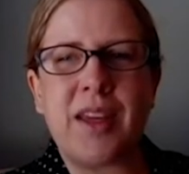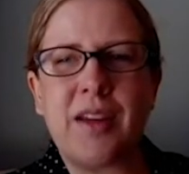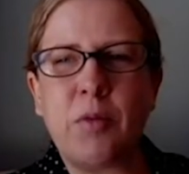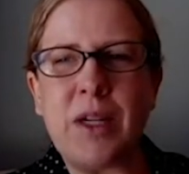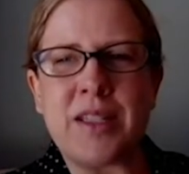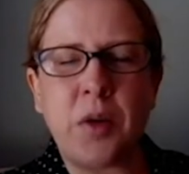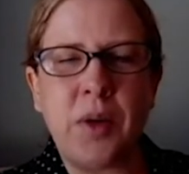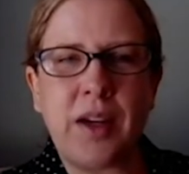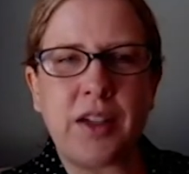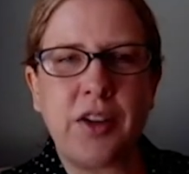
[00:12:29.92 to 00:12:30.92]
What's
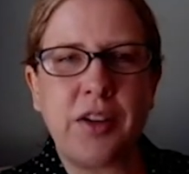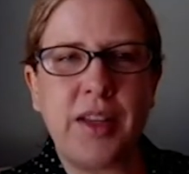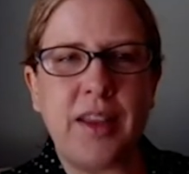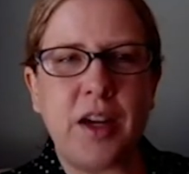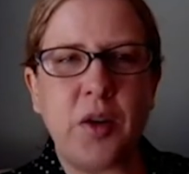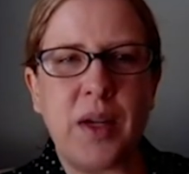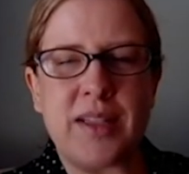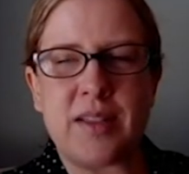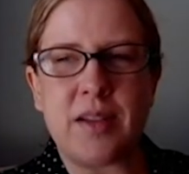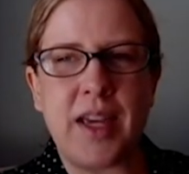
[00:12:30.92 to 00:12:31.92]
going on currently, though,
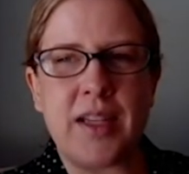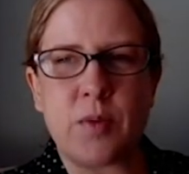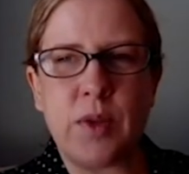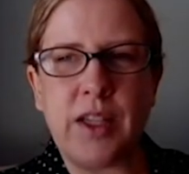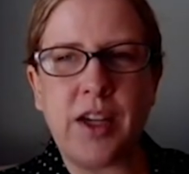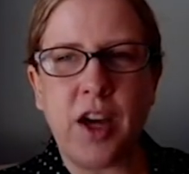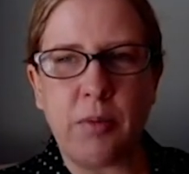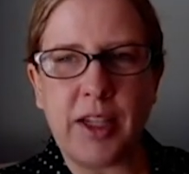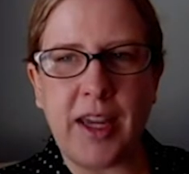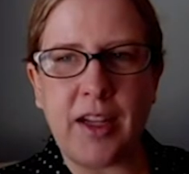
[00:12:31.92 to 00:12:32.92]
has really
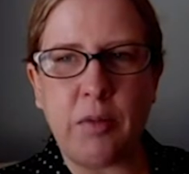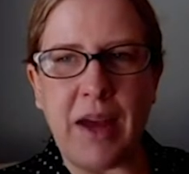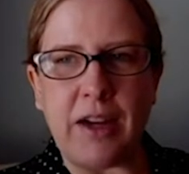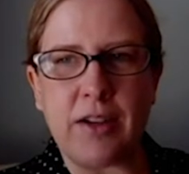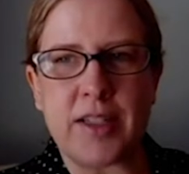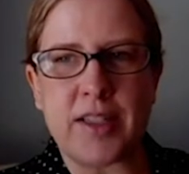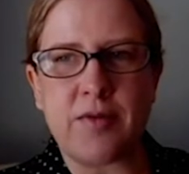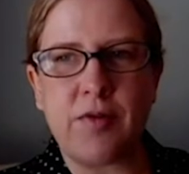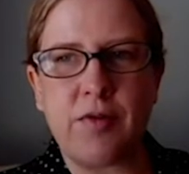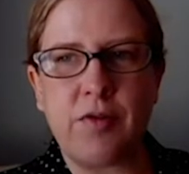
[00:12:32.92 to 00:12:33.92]
complicated matters
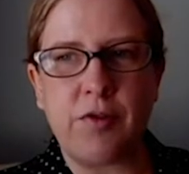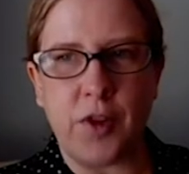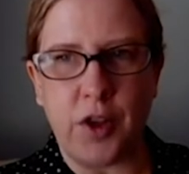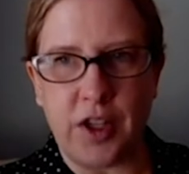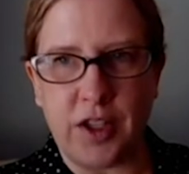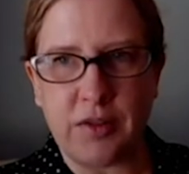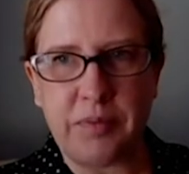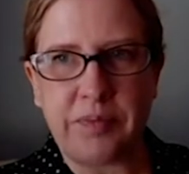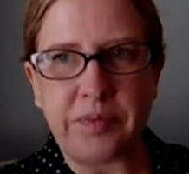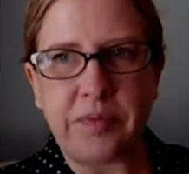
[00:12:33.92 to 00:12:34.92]
further.
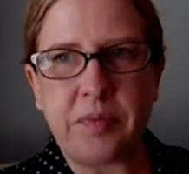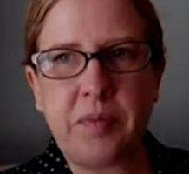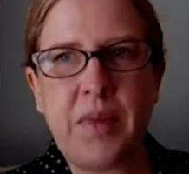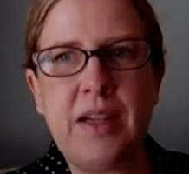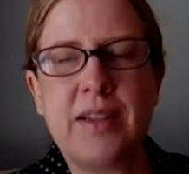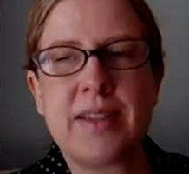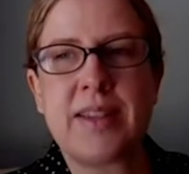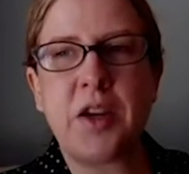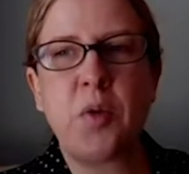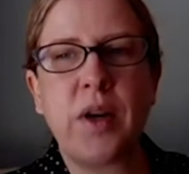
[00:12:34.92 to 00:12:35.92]

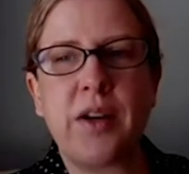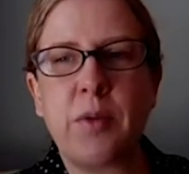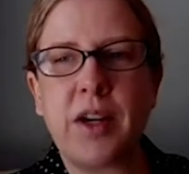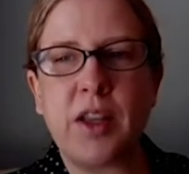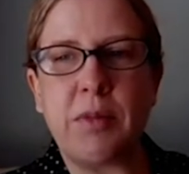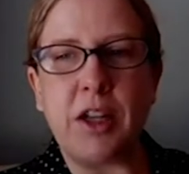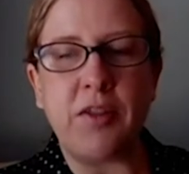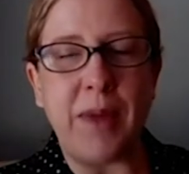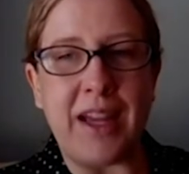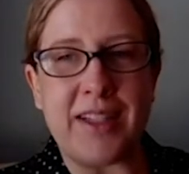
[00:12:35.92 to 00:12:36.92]
So we're in the middle
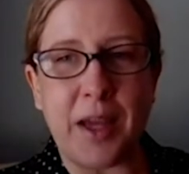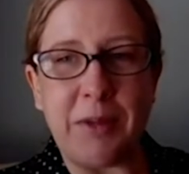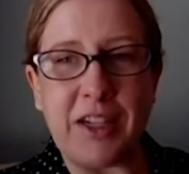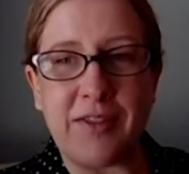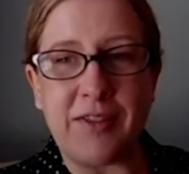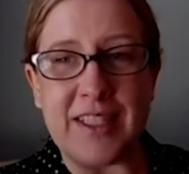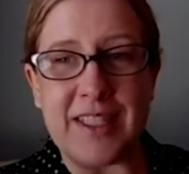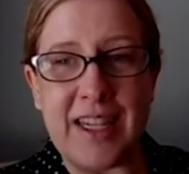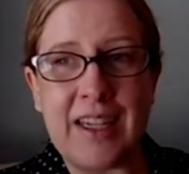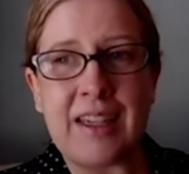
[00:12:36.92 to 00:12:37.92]
of pandemic
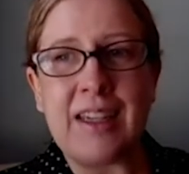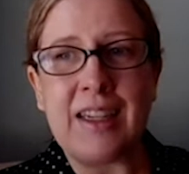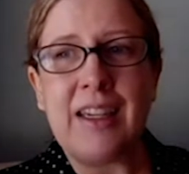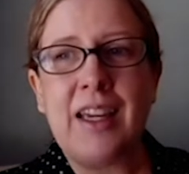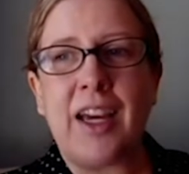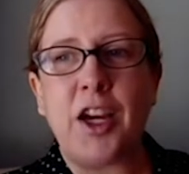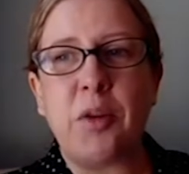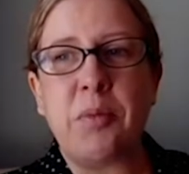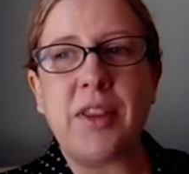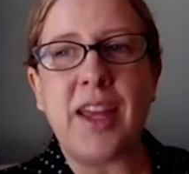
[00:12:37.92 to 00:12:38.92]
fatigue,
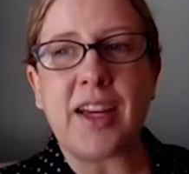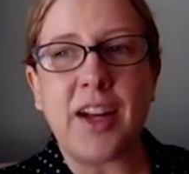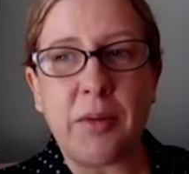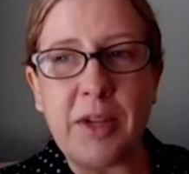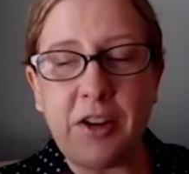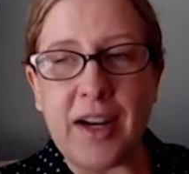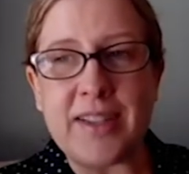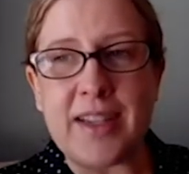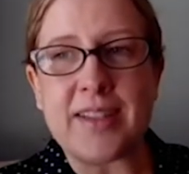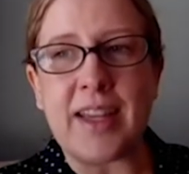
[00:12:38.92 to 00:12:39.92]
the economic
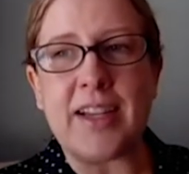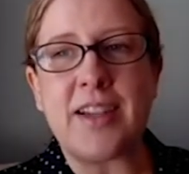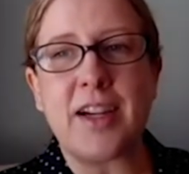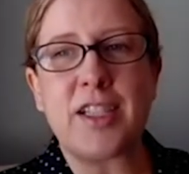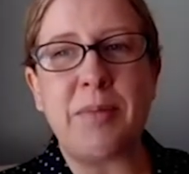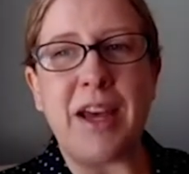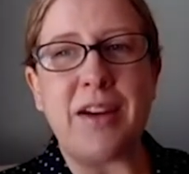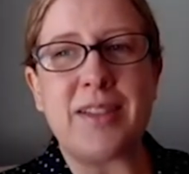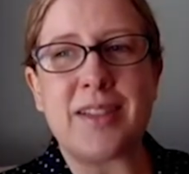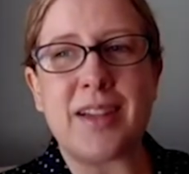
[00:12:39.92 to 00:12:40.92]
crises, like I talked
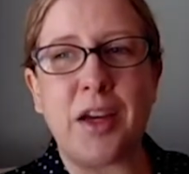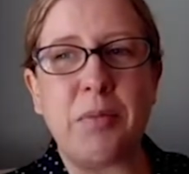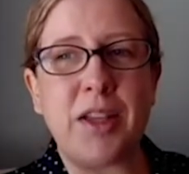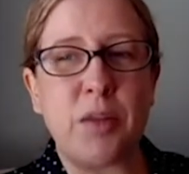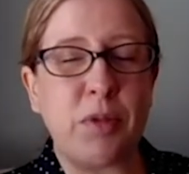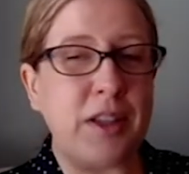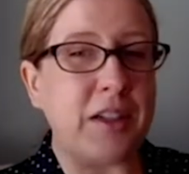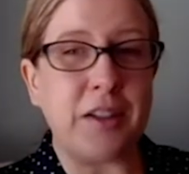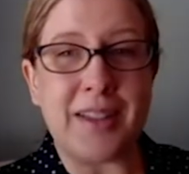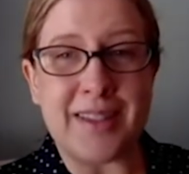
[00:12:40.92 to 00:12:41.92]
about, the
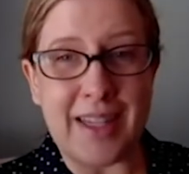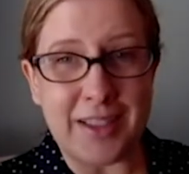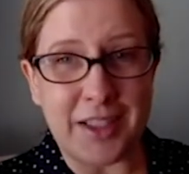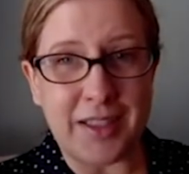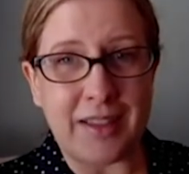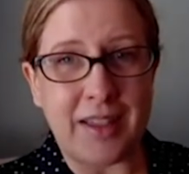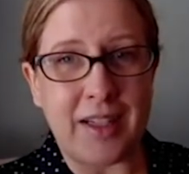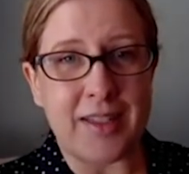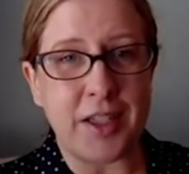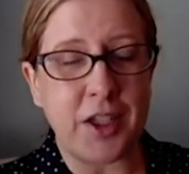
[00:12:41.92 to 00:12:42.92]
politicalization that
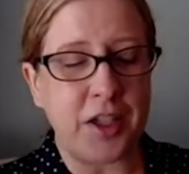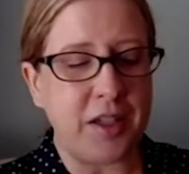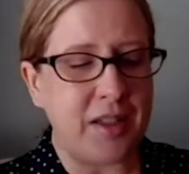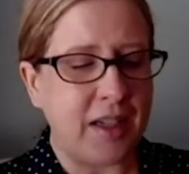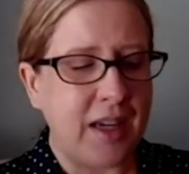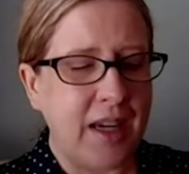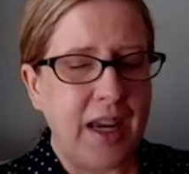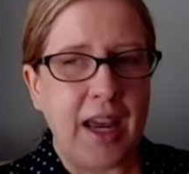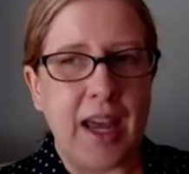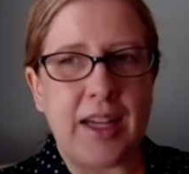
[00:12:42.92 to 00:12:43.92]
has occurred,
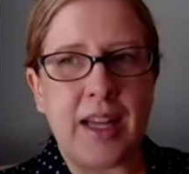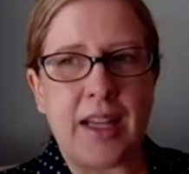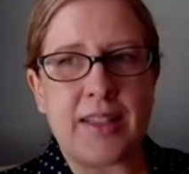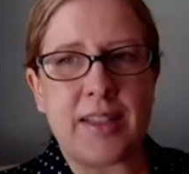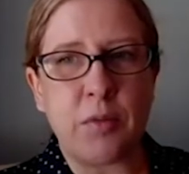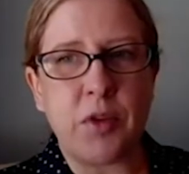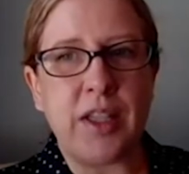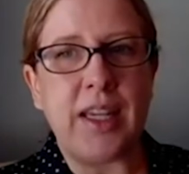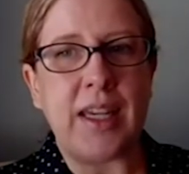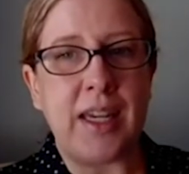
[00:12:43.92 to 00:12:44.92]
and some
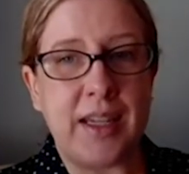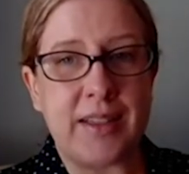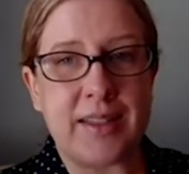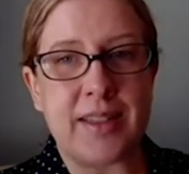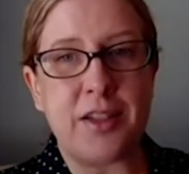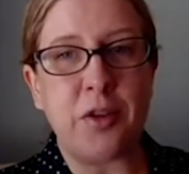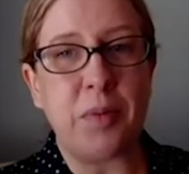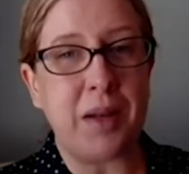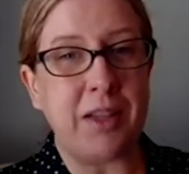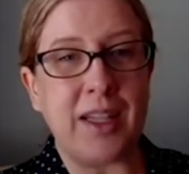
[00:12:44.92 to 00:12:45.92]
really hits to
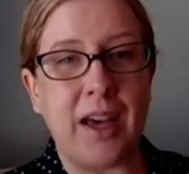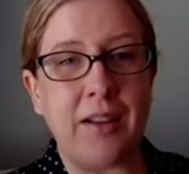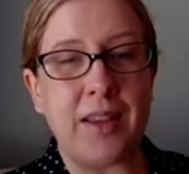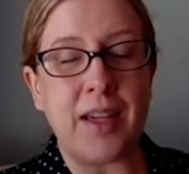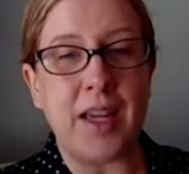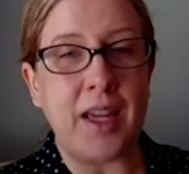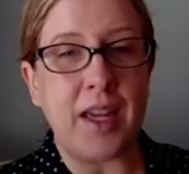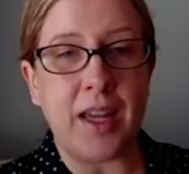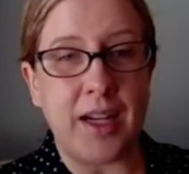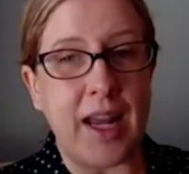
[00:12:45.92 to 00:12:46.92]
public health
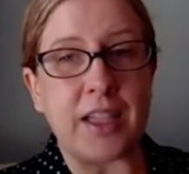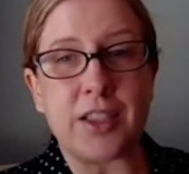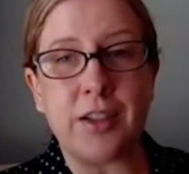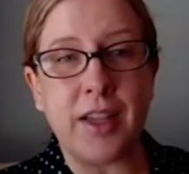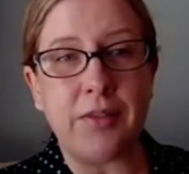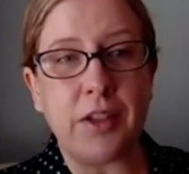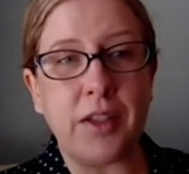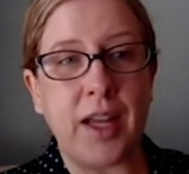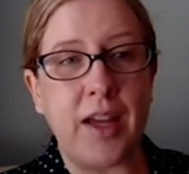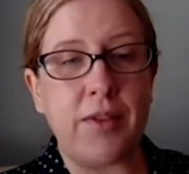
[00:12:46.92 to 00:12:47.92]
at a national
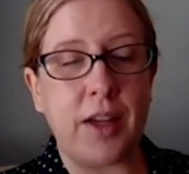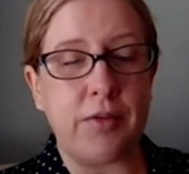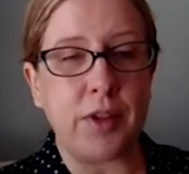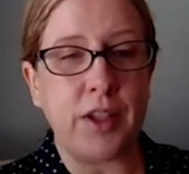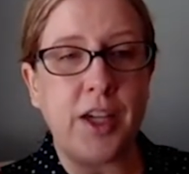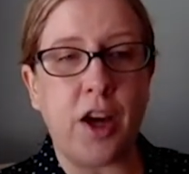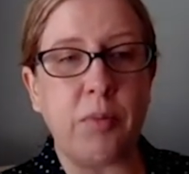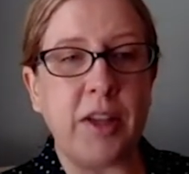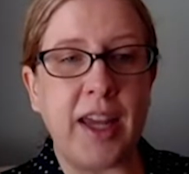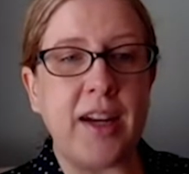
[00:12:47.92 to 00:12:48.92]
level have really
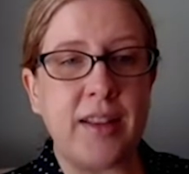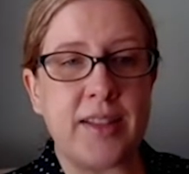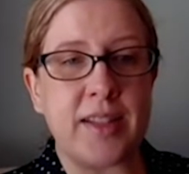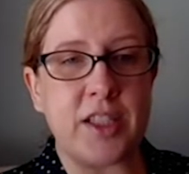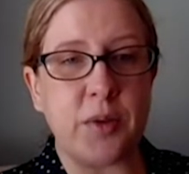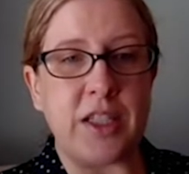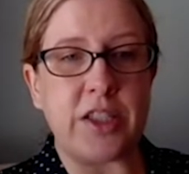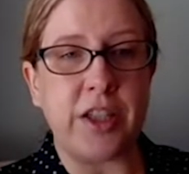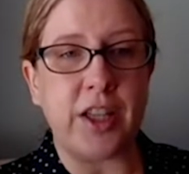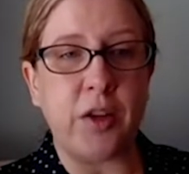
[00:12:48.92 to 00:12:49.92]
complicated the
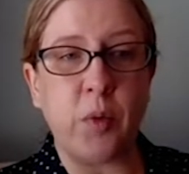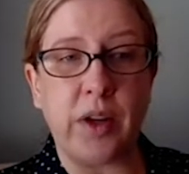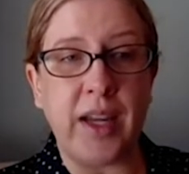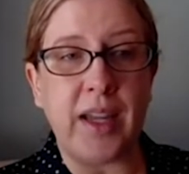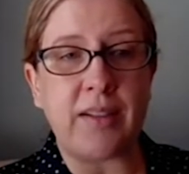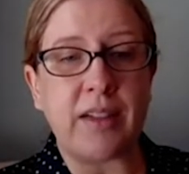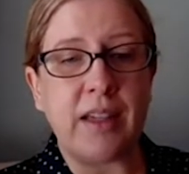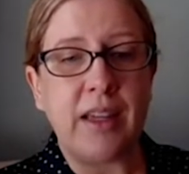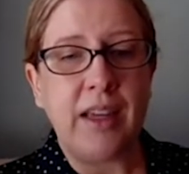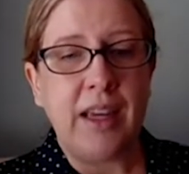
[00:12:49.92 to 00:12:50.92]
situation that we're in.
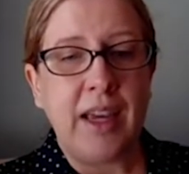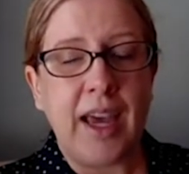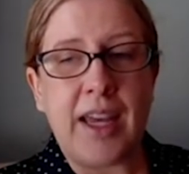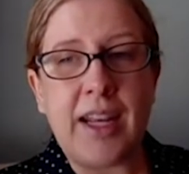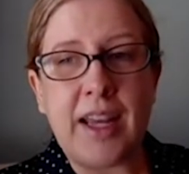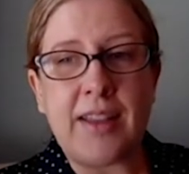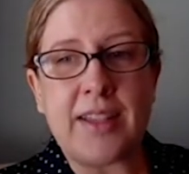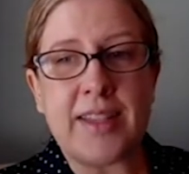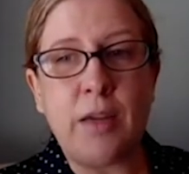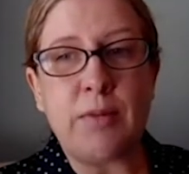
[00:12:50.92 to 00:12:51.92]
And at
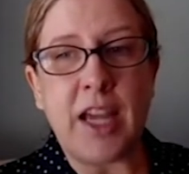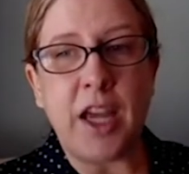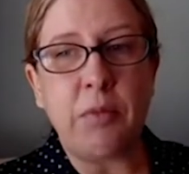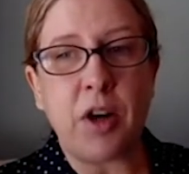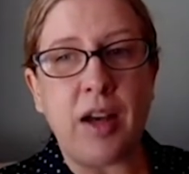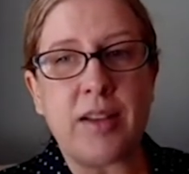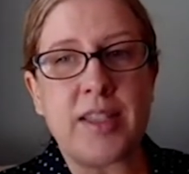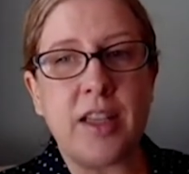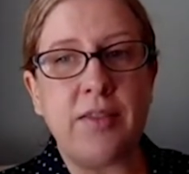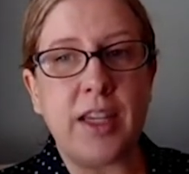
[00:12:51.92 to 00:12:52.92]
the same time, we're
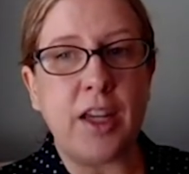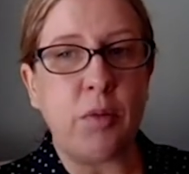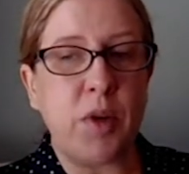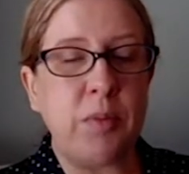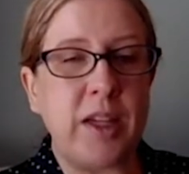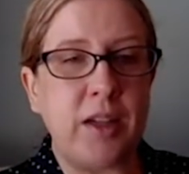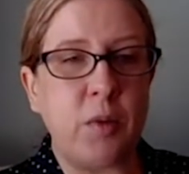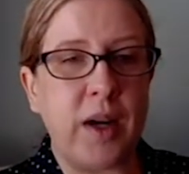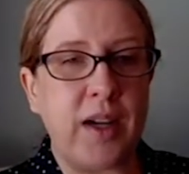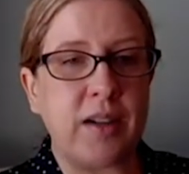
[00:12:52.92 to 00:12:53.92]
also living in a
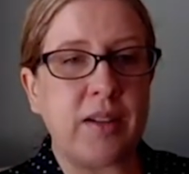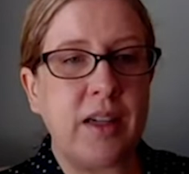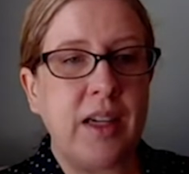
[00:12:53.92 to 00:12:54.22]
moment where